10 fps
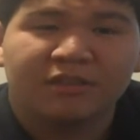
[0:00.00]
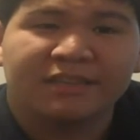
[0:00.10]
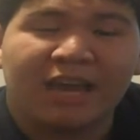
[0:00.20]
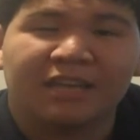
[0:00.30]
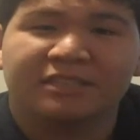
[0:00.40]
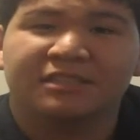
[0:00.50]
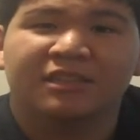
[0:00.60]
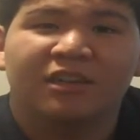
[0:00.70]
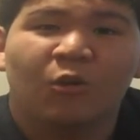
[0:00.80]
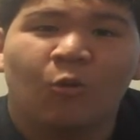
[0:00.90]
Guys,
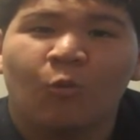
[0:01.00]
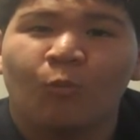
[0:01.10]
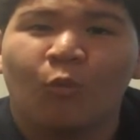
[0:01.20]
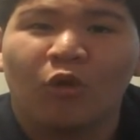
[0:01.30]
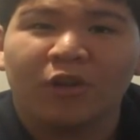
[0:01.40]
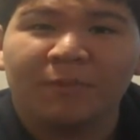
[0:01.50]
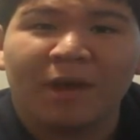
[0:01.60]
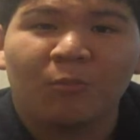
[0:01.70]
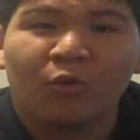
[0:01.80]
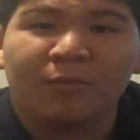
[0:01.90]
worry
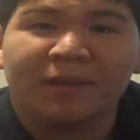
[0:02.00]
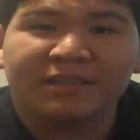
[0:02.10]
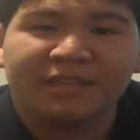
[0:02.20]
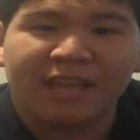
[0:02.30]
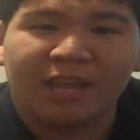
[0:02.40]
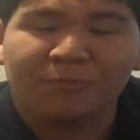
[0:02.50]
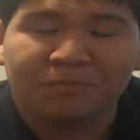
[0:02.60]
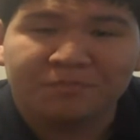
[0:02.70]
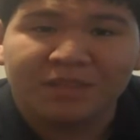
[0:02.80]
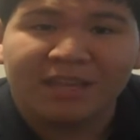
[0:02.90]
more about the game
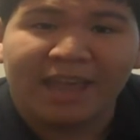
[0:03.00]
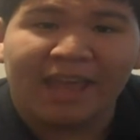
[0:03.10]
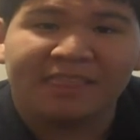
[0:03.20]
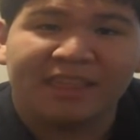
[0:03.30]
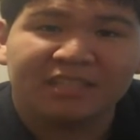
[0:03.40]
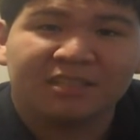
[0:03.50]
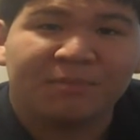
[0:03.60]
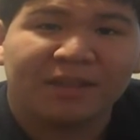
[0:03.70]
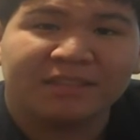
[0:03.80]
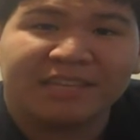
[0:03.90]
and less
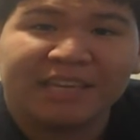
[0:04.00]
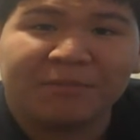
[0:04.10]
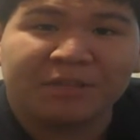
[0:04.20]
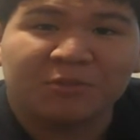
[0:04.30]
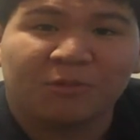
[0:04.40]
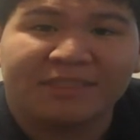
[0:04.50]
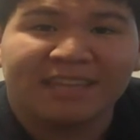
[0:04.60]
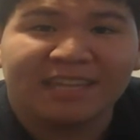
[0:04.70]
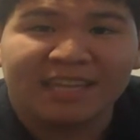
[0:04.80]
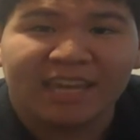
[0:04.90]
about the gimmicks
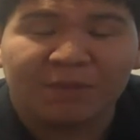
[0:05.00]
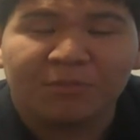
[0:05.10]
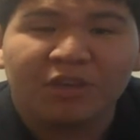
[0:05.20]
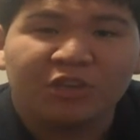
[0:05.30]
within the game.